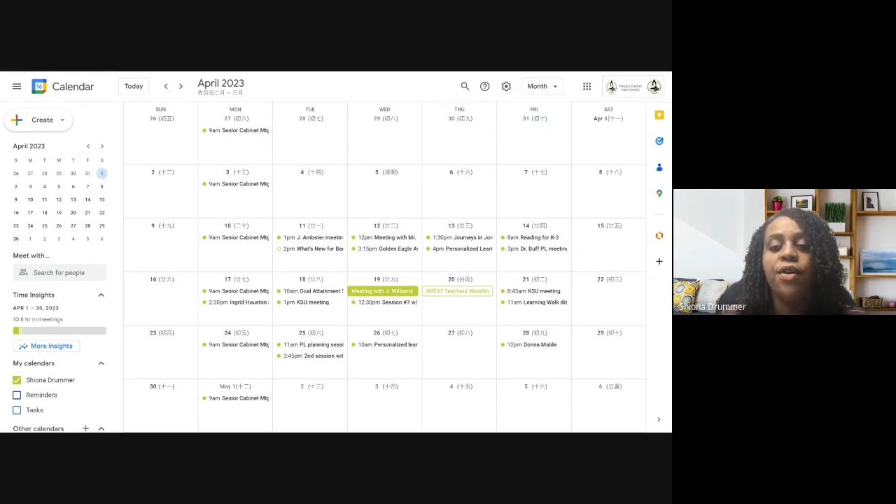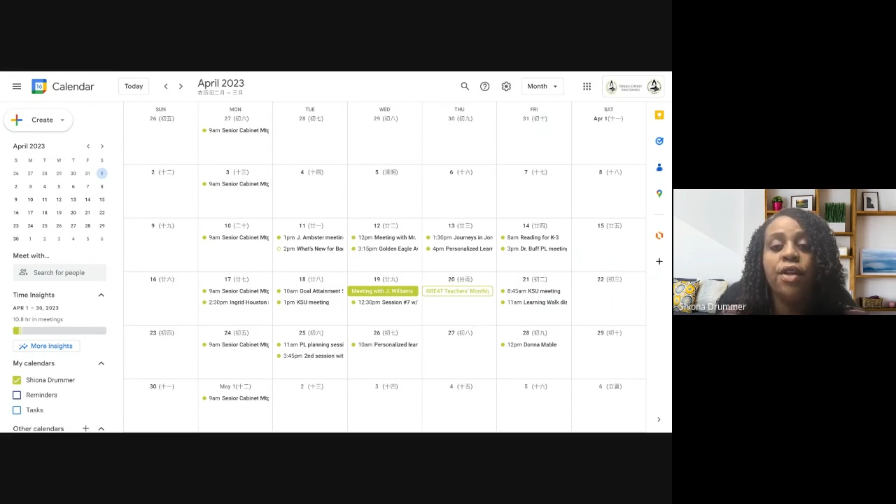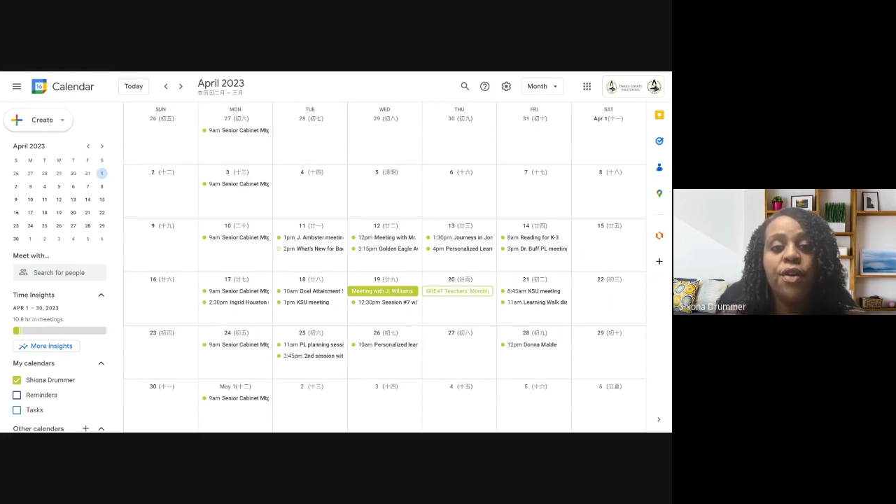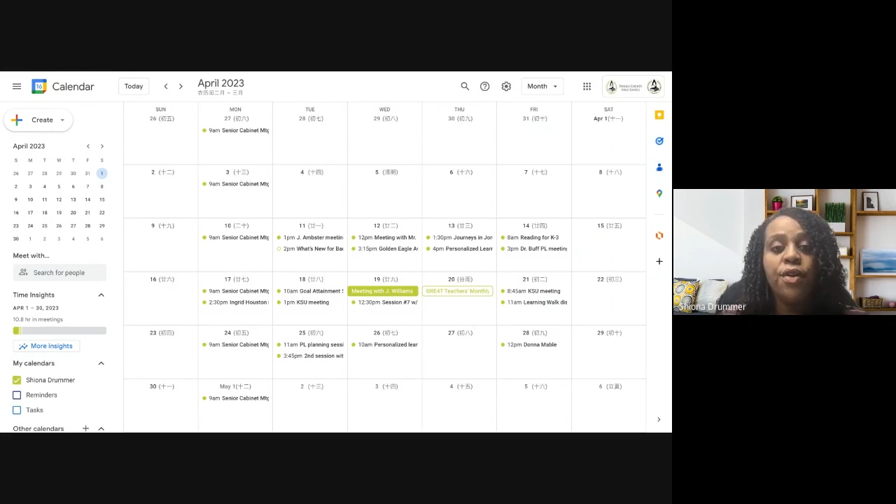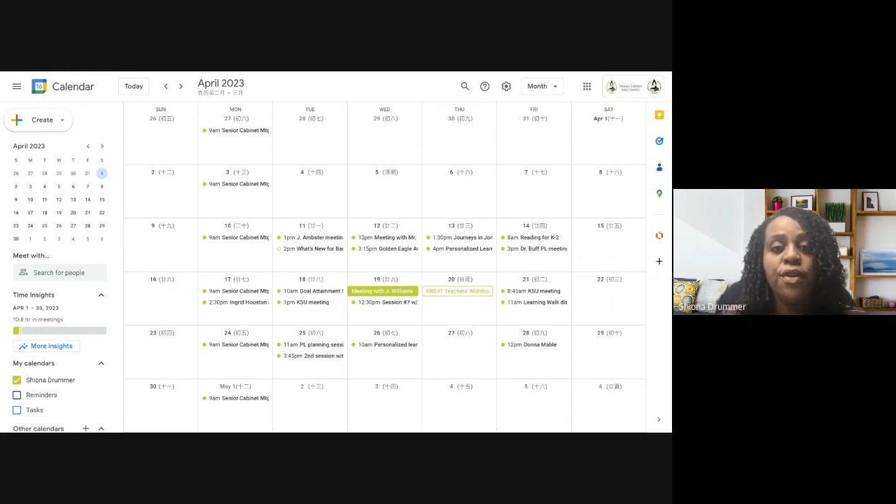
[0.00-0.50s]

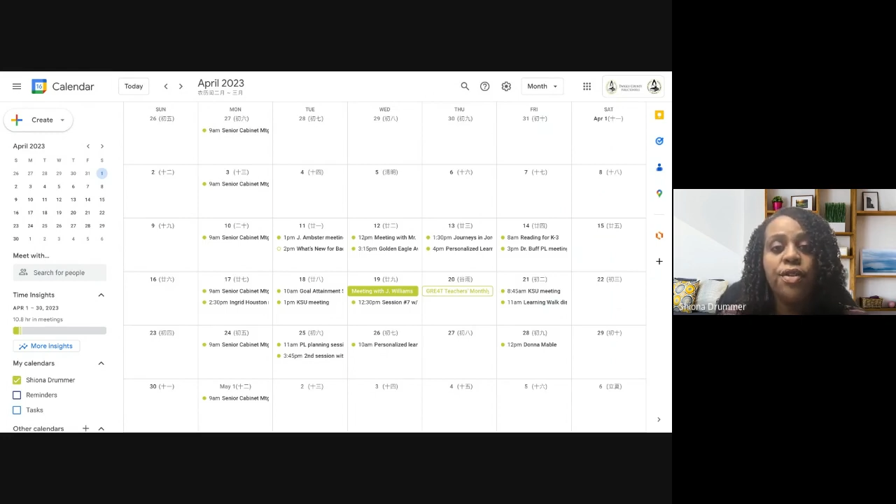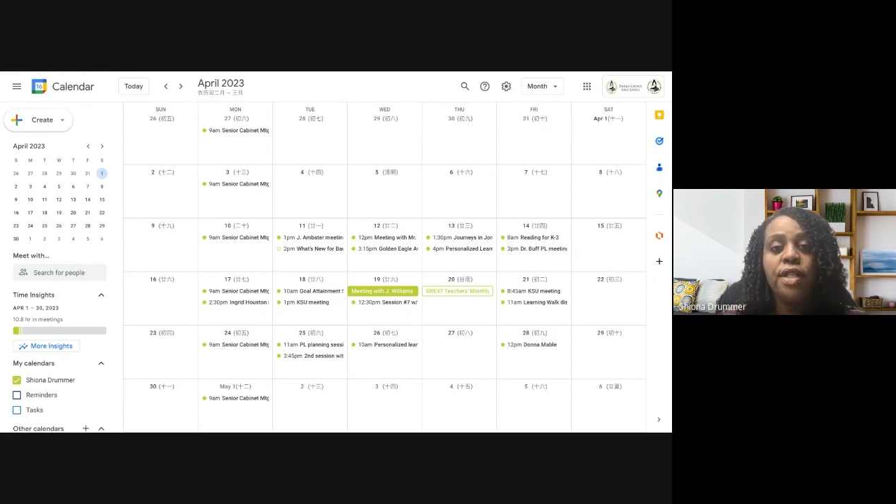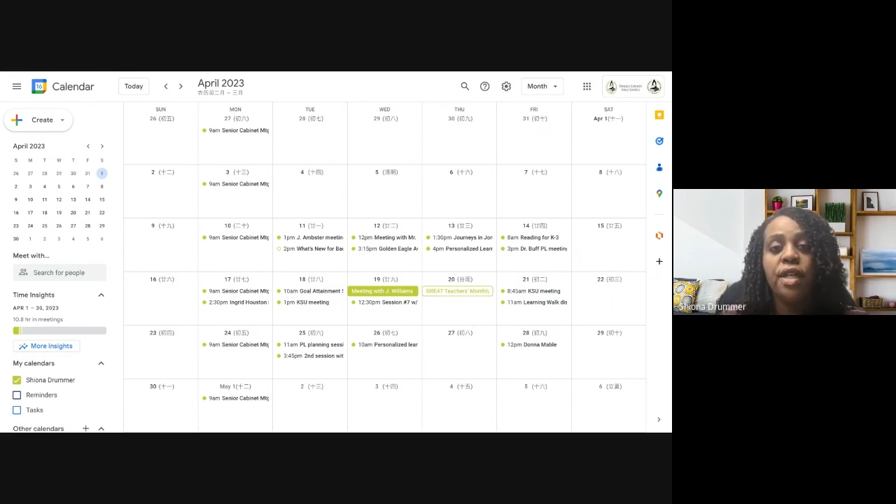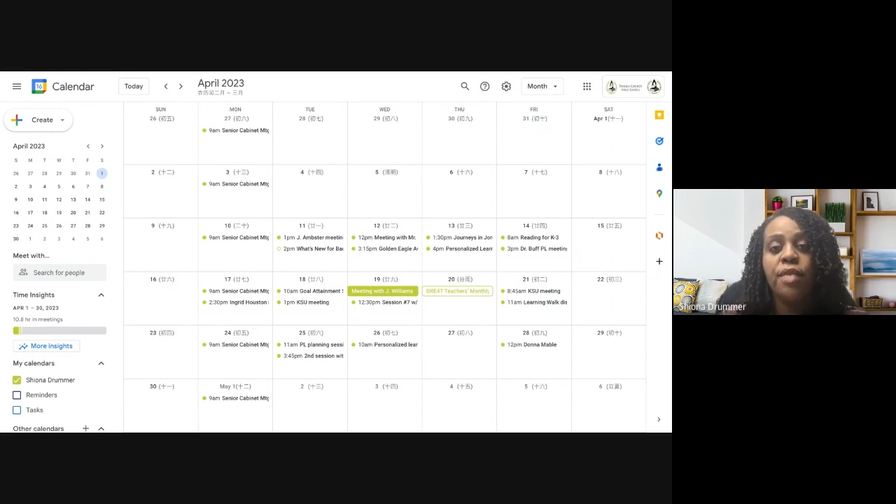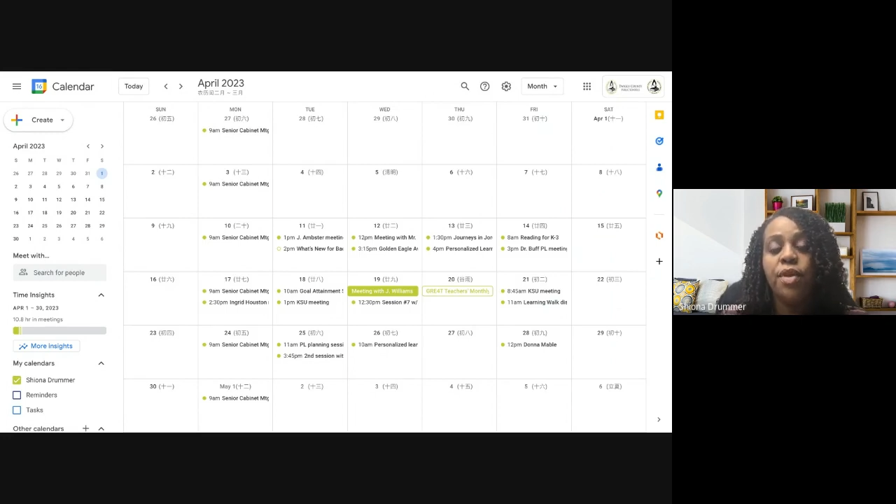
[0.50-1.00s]
learners
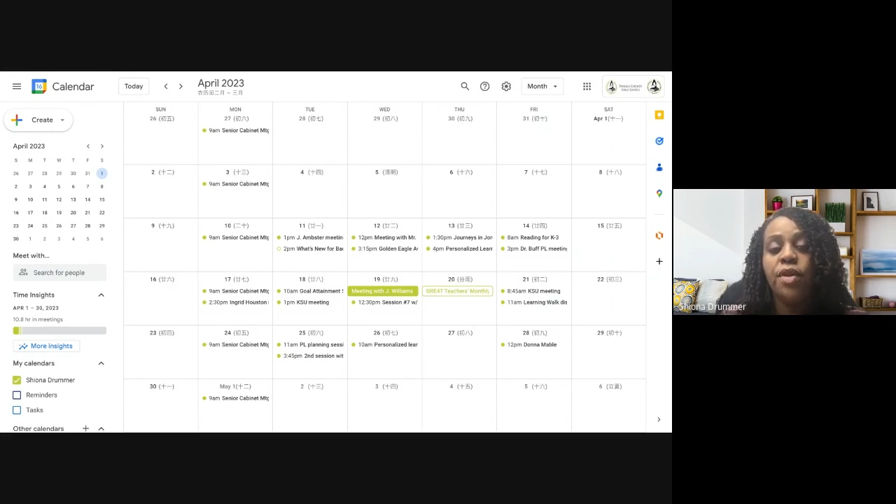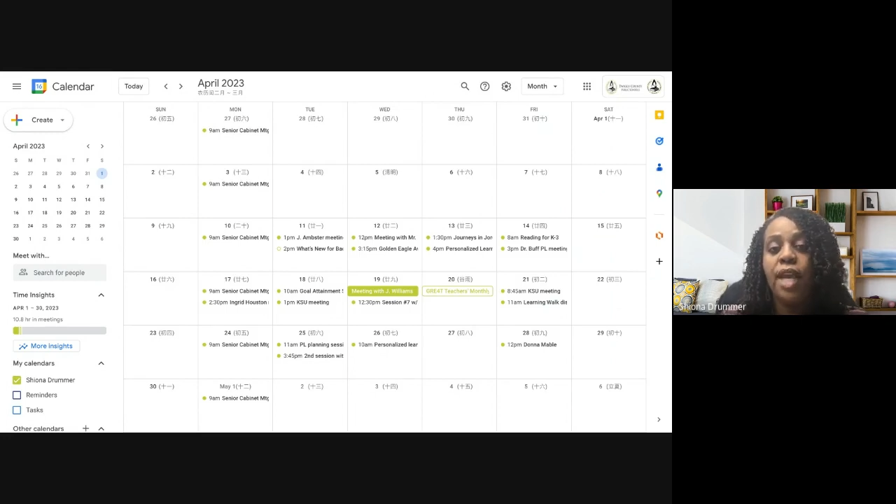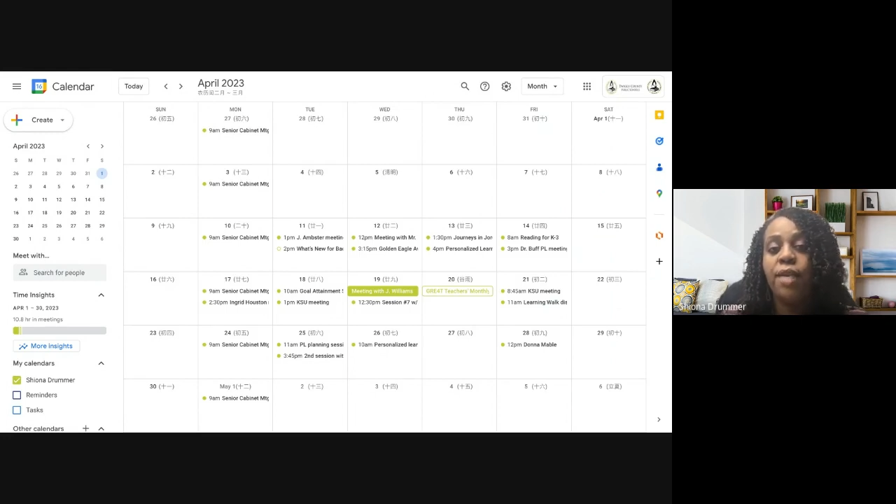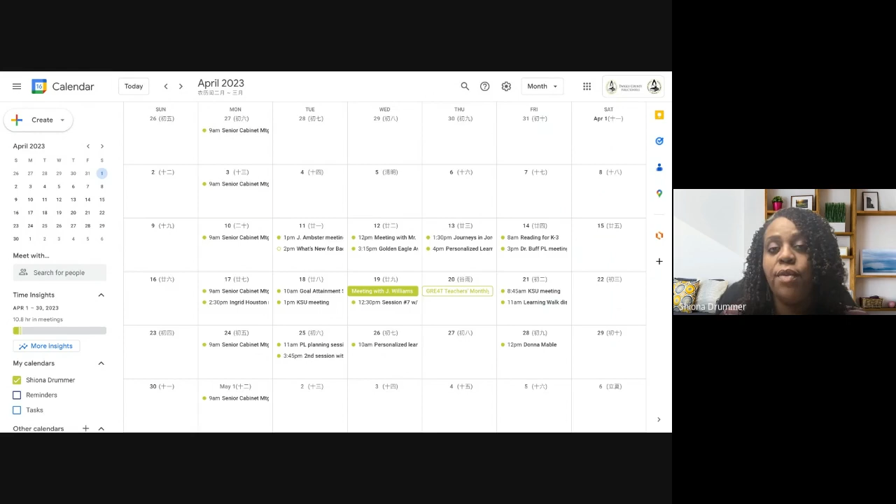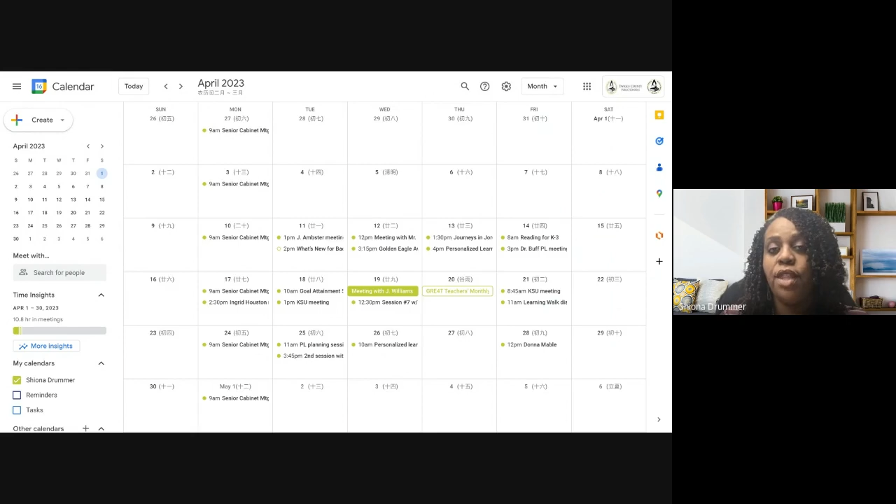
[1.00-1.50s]
to communicate with